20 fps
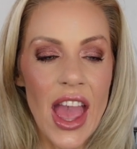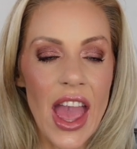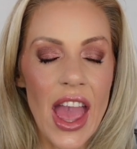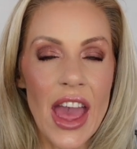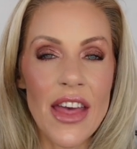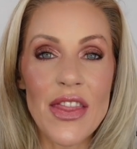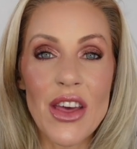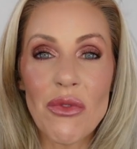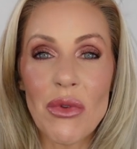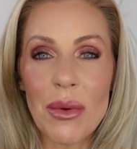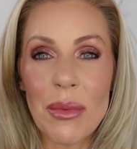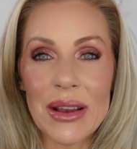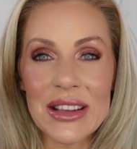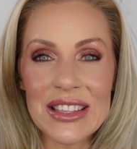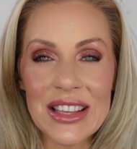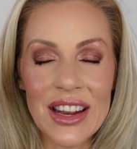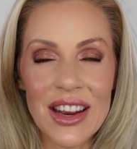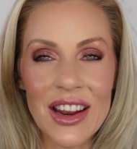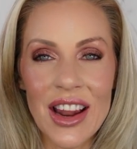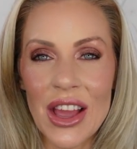And then when my
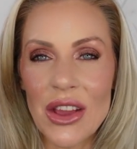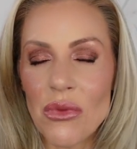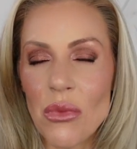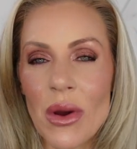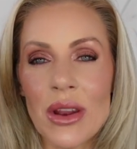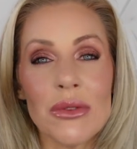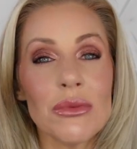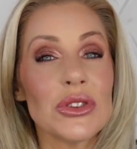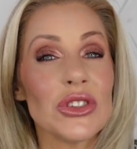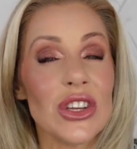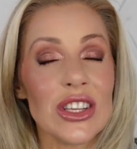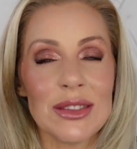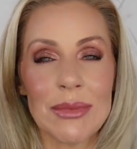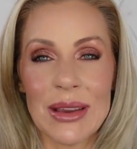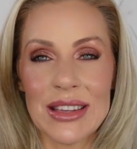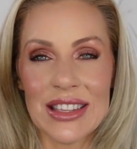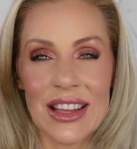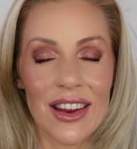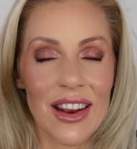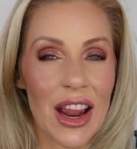son and I went, it was just my
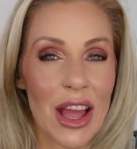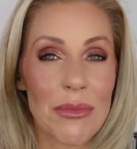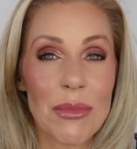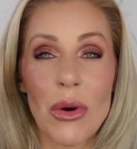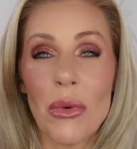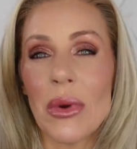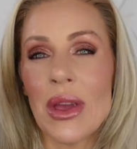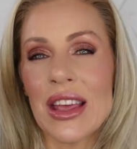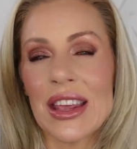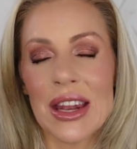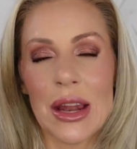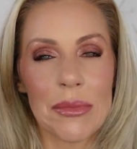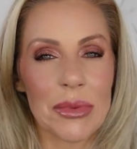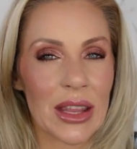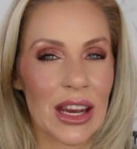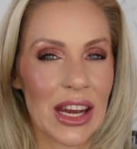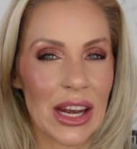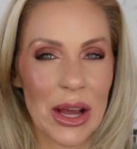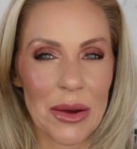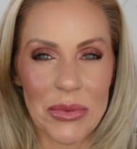son and I, but we ended up
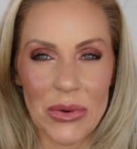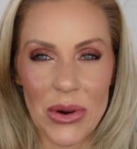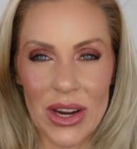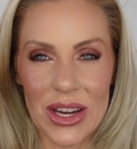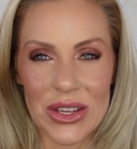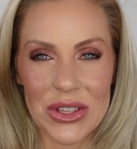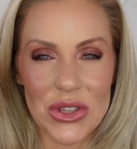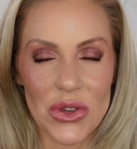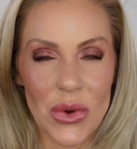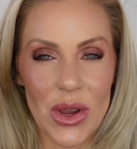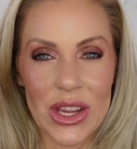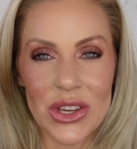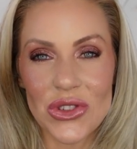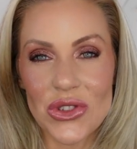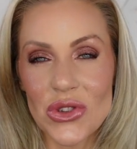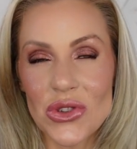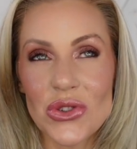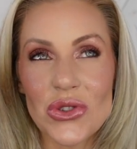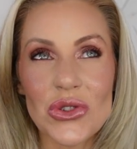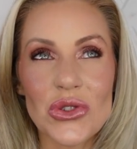getting upgraded to a
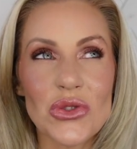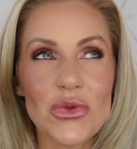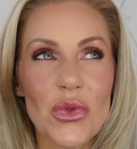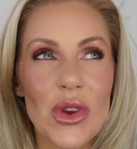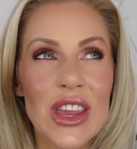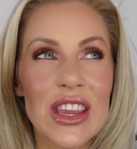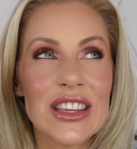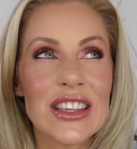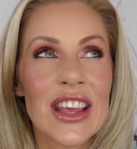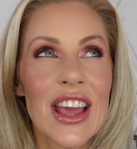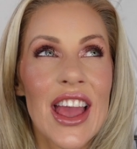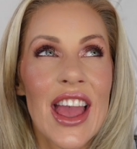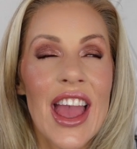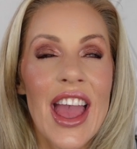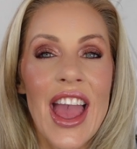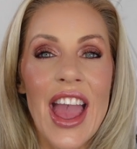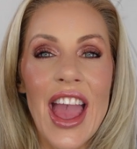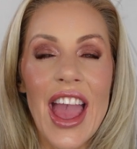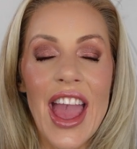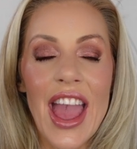junior suite.
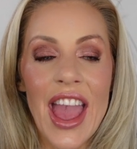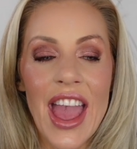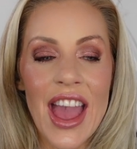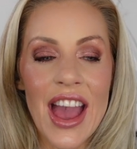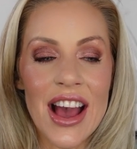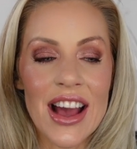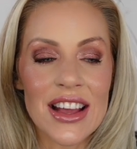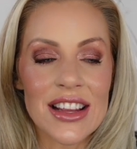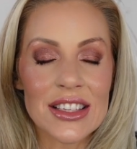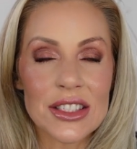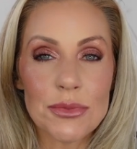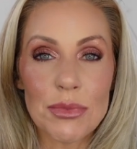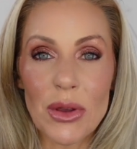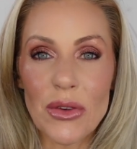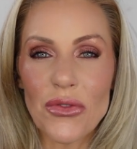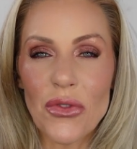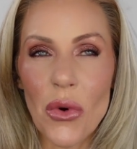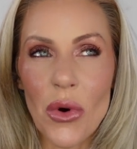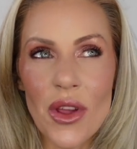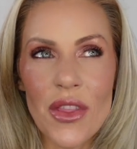And
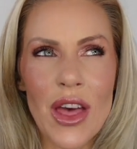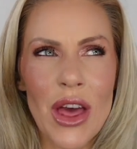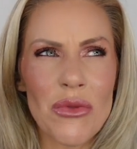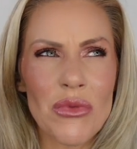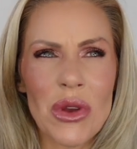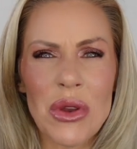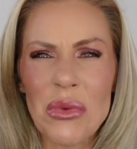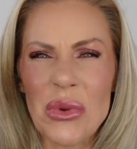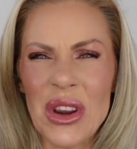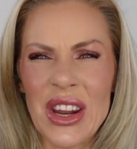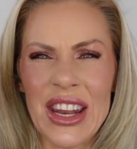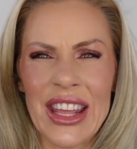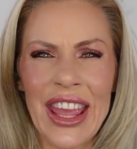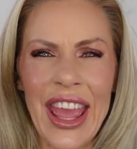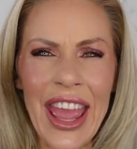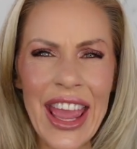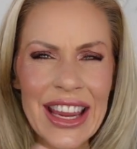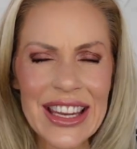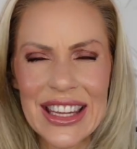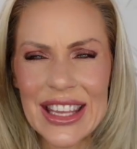before then we were in a
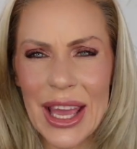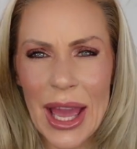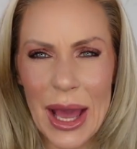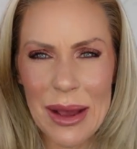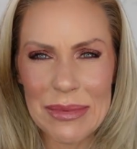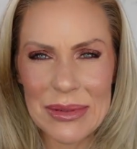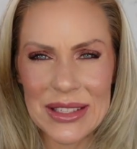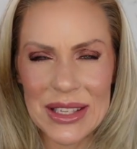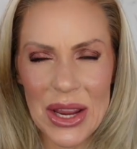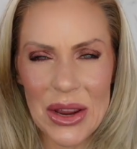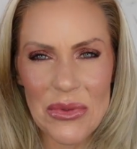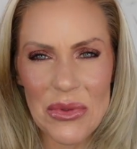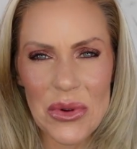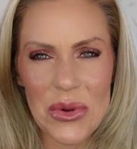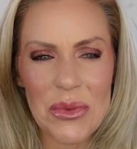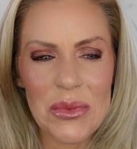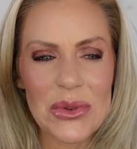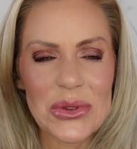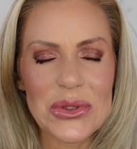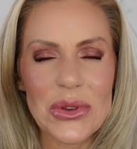handicapped
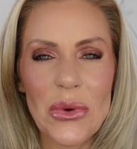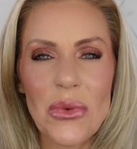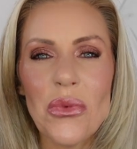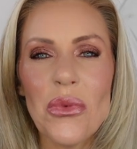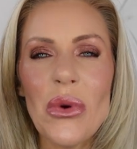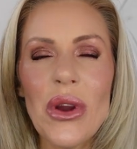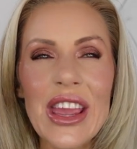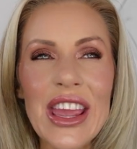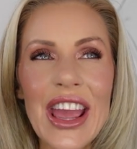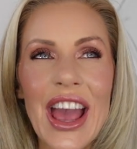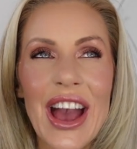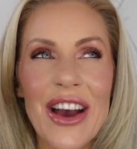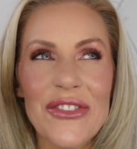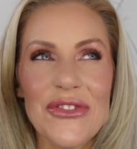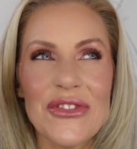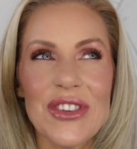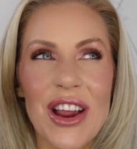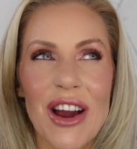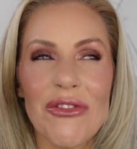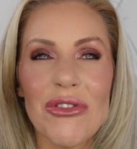stateroom. So we
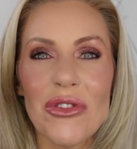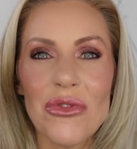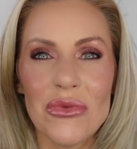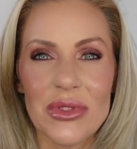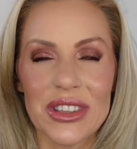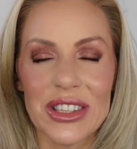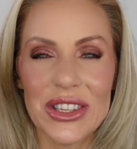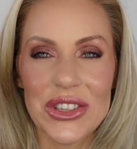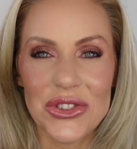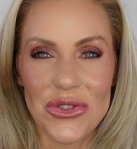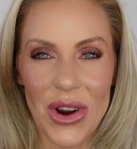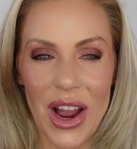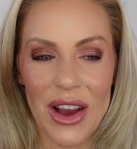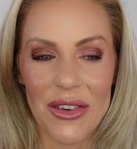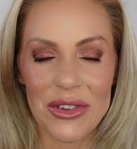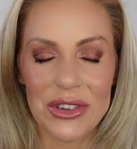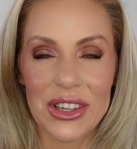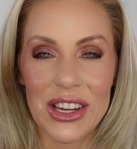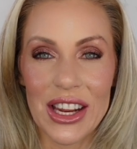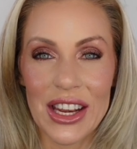have never really
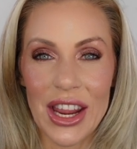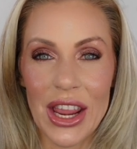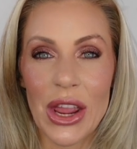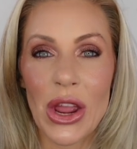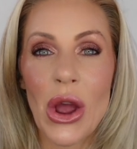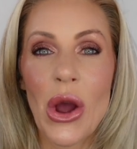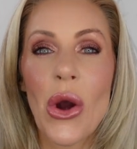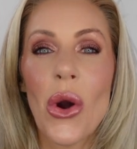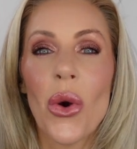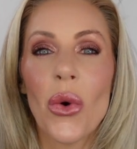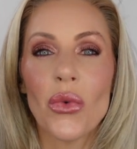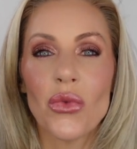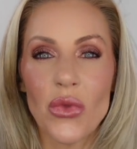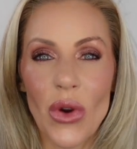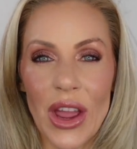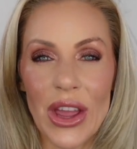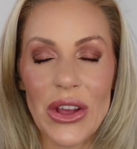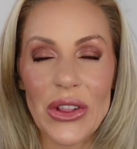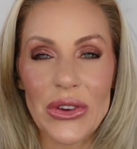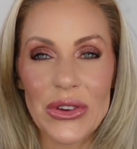traveled in a
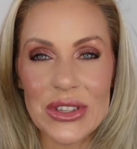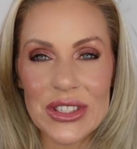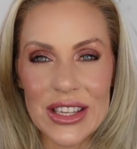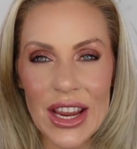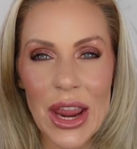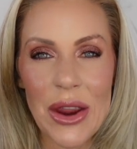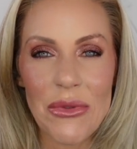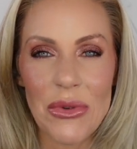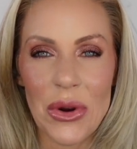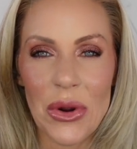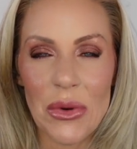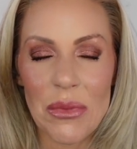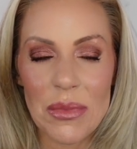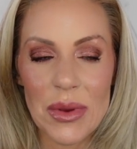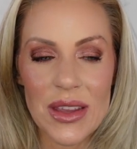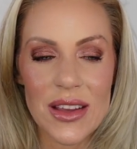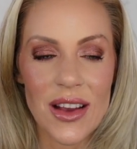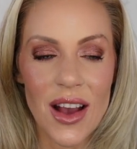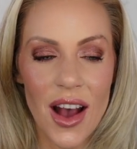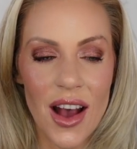regular stateroom
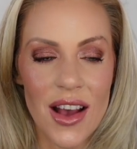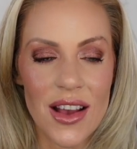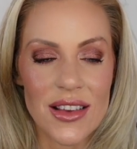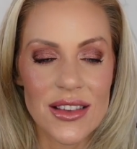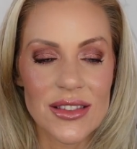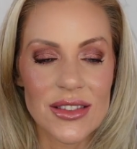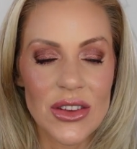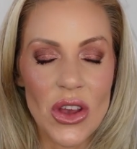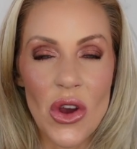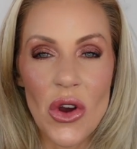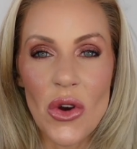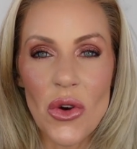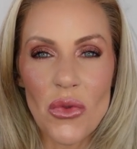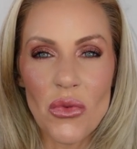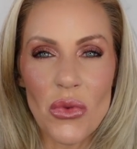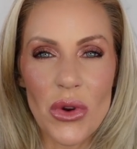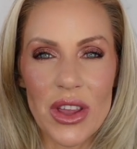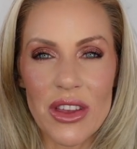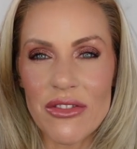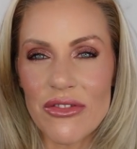because
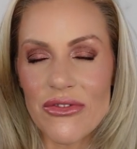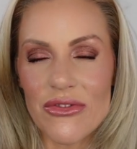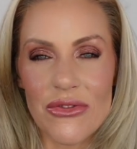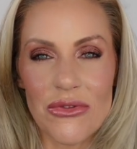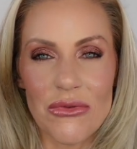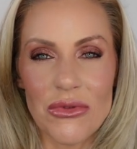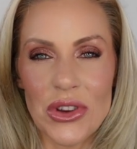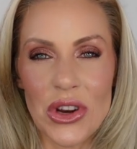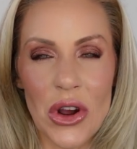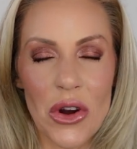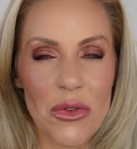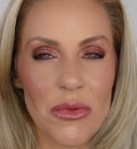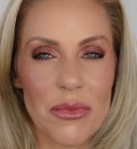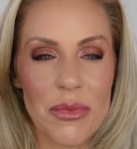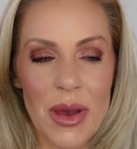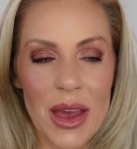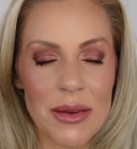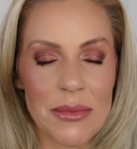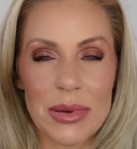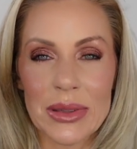we've, you know,
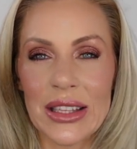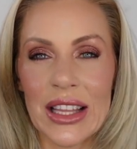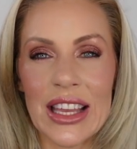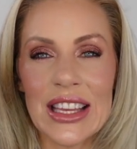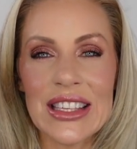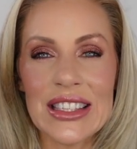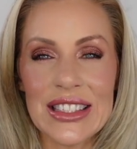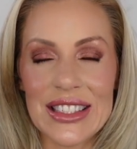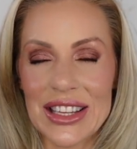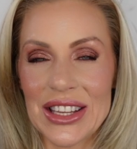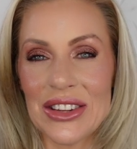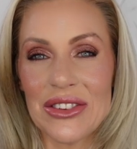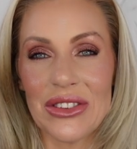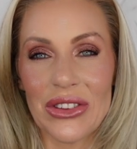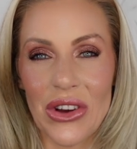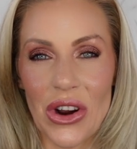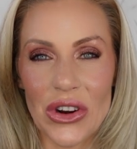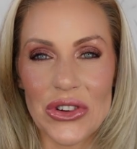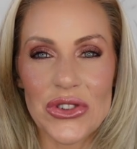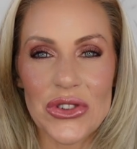been placed in
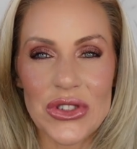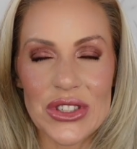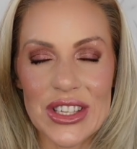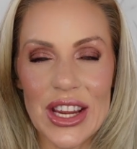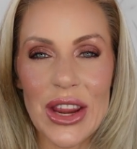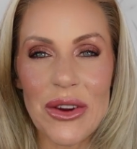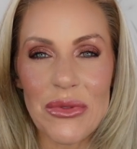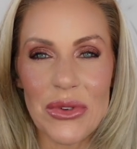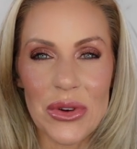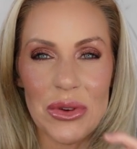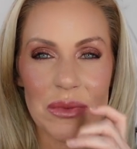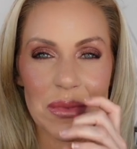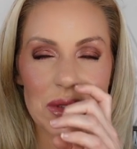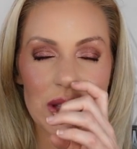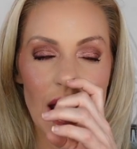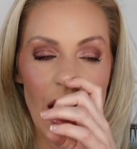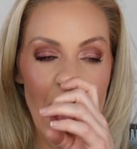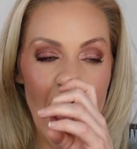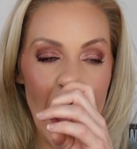larger staterooms.